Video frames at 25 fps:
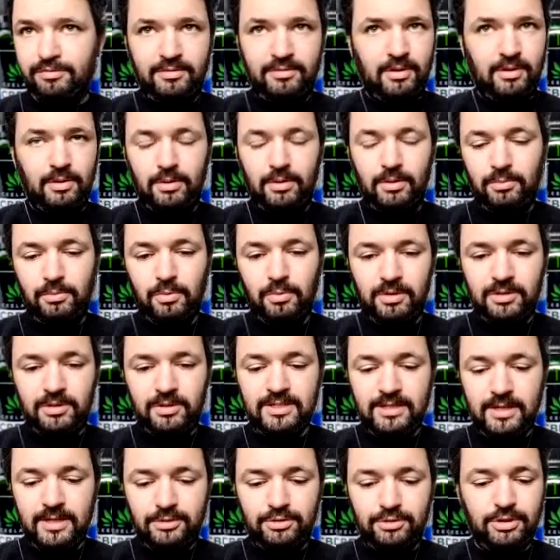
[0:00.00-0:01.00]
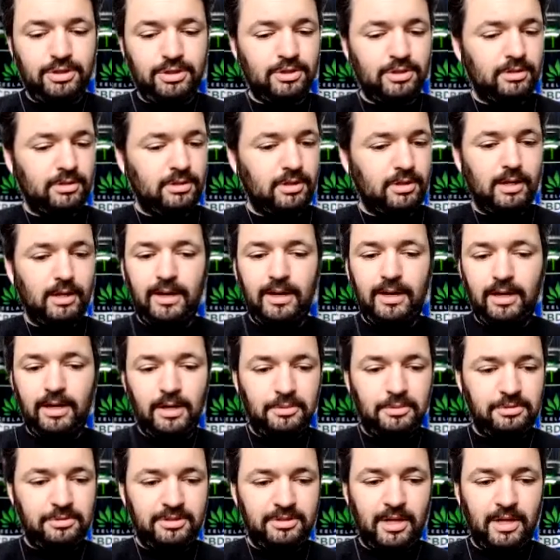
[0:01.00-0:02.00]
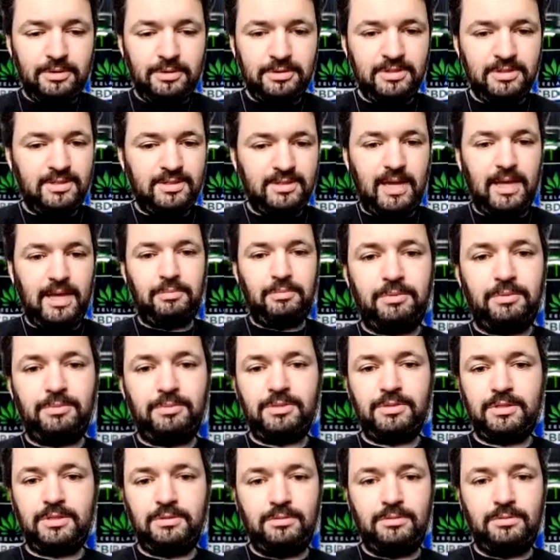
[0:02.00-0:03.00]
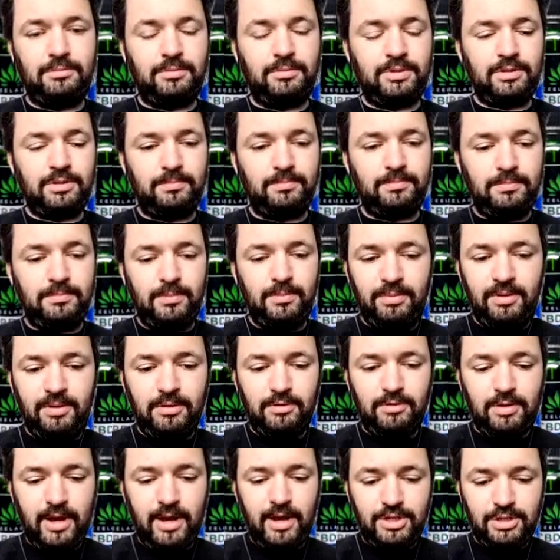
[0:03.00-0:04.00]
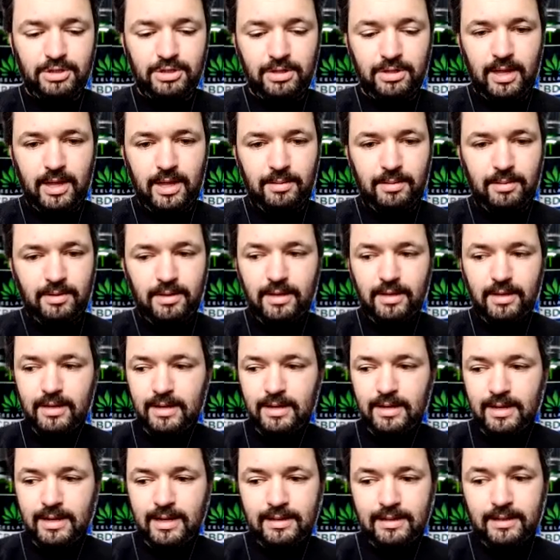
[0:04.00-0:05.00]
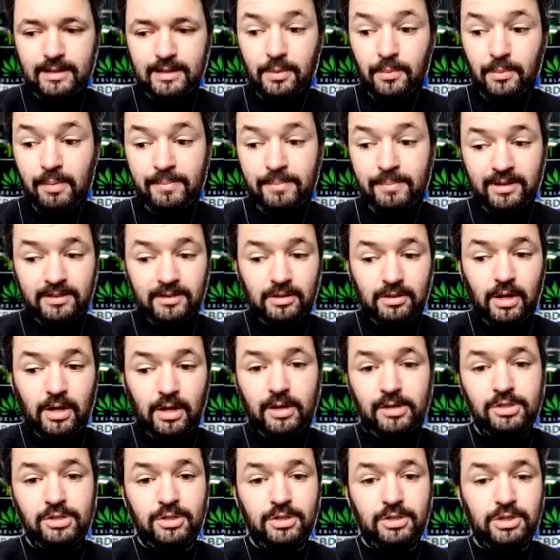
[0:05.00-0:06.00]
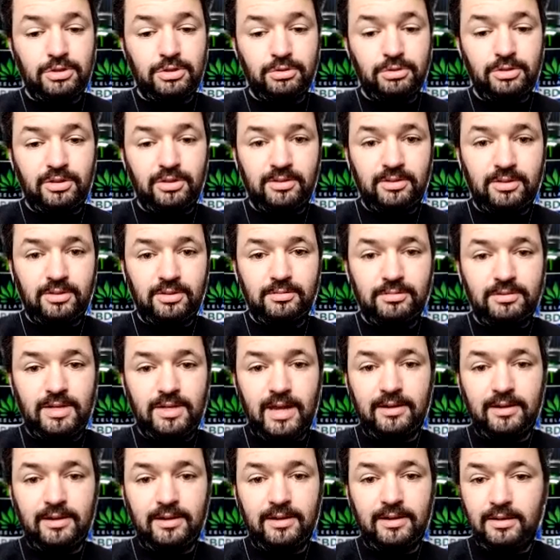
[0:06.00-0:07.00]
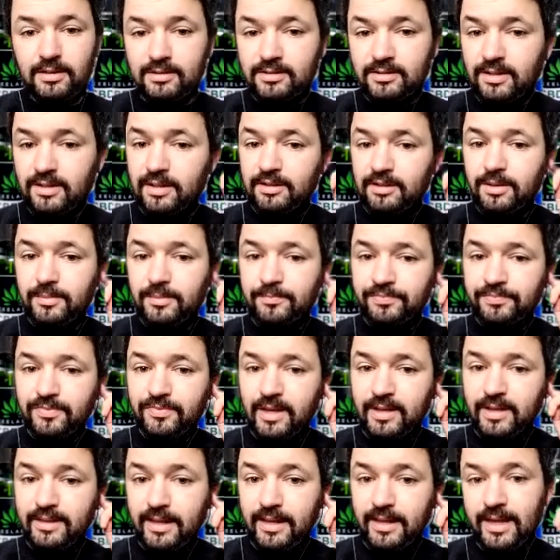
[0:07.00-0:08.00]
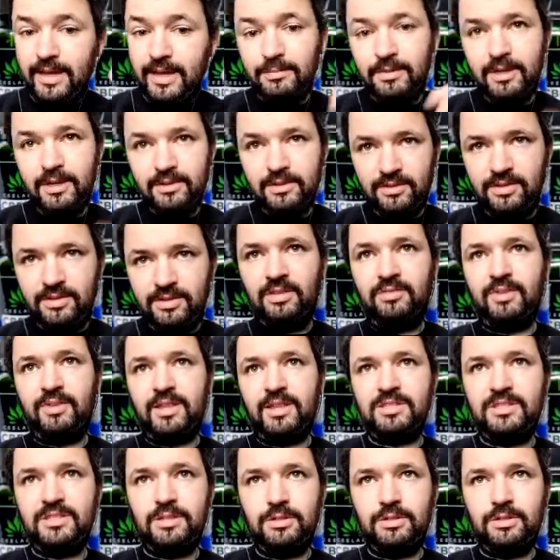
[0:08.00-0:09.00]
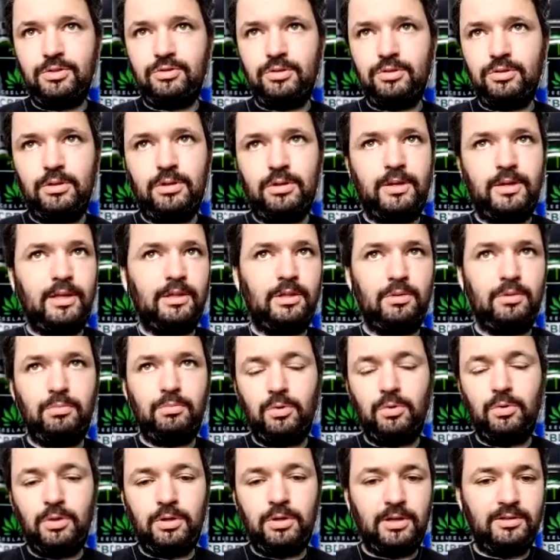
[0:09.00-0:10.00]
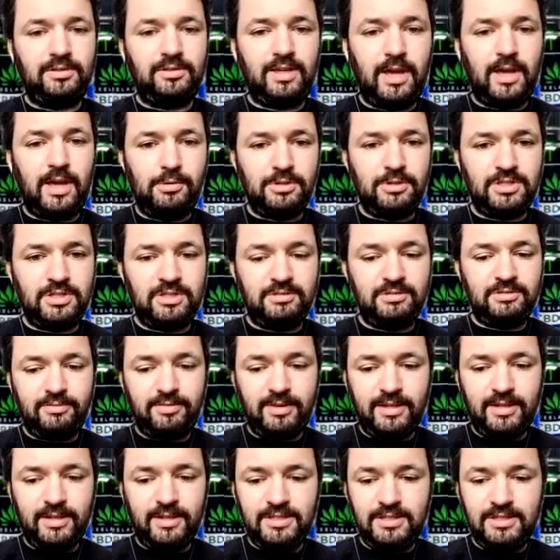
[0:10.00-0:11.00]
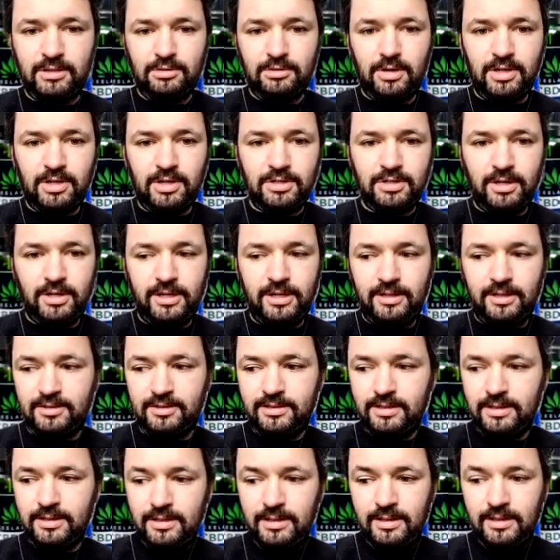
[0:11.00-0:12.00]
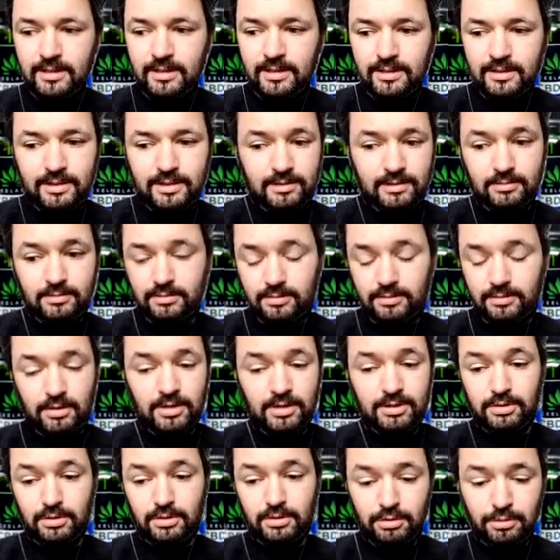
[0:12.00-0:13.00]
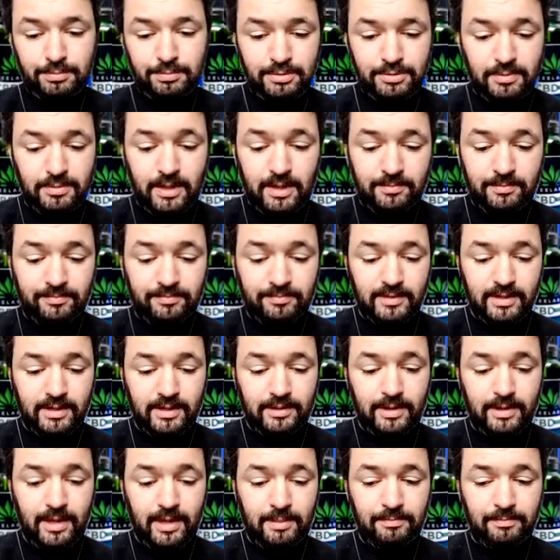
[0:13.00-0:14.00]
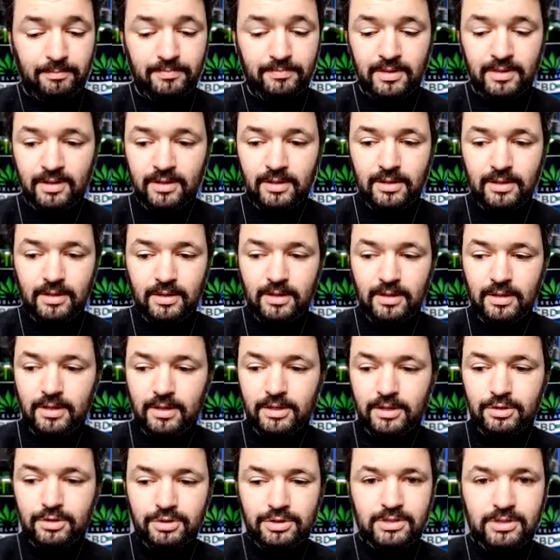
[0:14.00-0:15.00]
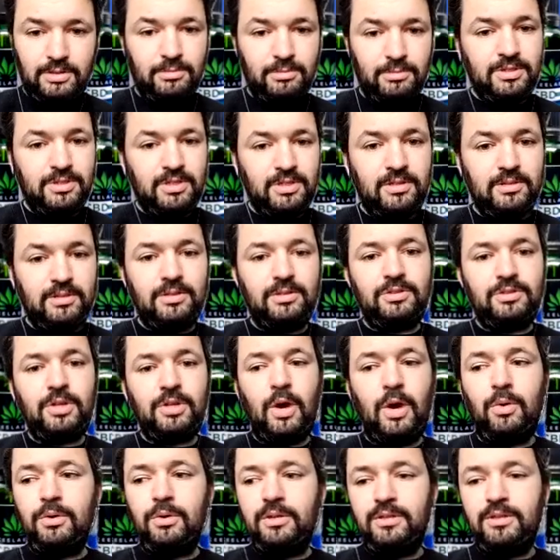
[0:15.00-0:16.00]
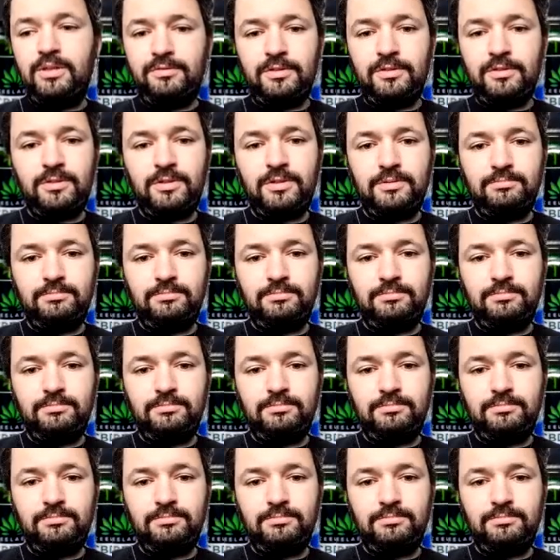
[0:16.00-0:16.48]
I worked as an electrician, got let go in 2010 was a big crash. And then I went back to college and I studied technical theatre, and that led me into the events industry. I ended up working on thousands of events across Ireland and across Europe as well. And it just was a totally different